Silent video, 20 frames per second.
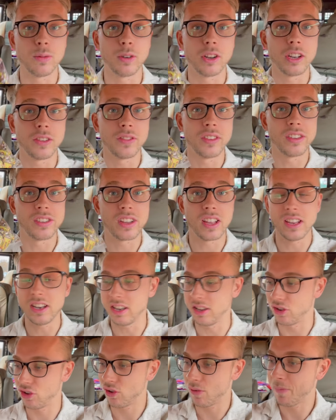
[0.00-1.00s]
one of these
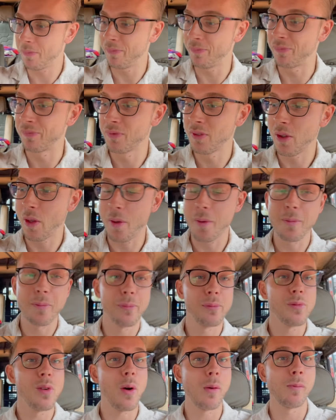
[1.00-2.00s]
candies.
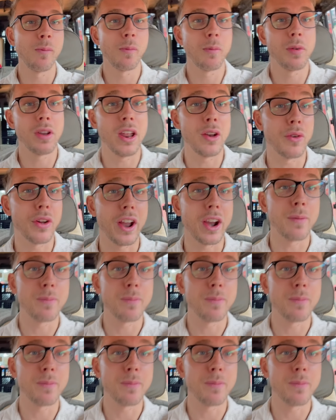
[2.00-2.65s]
But I don't care,